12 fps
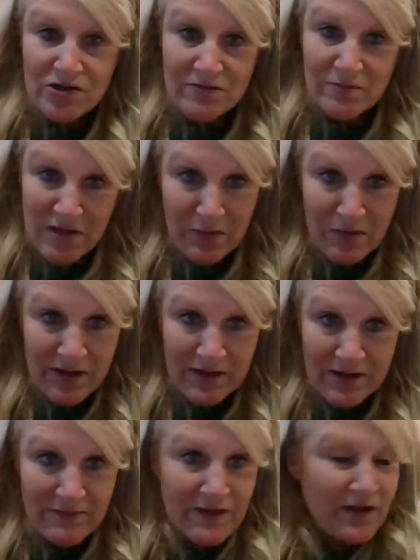of people that
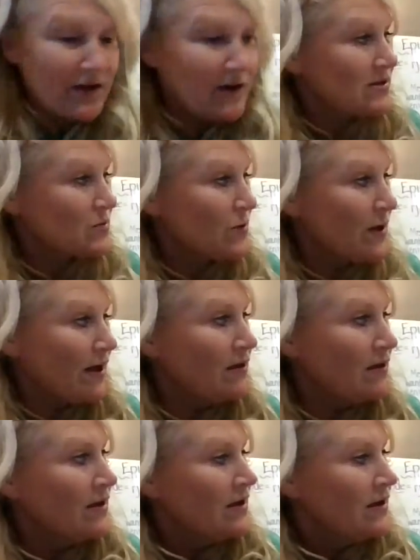live there as well.
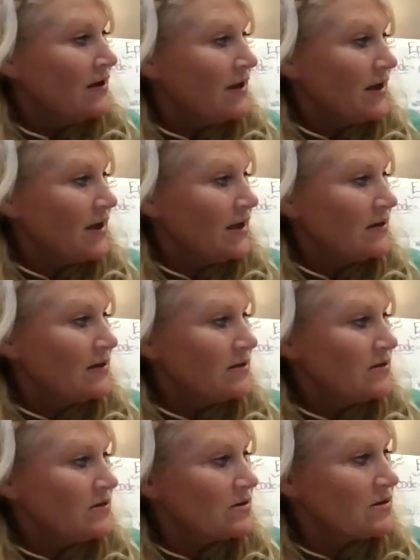And
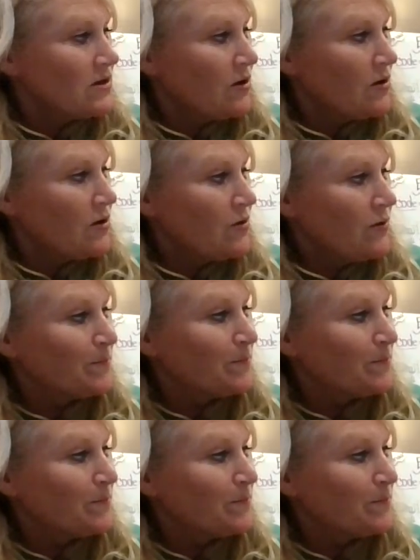so,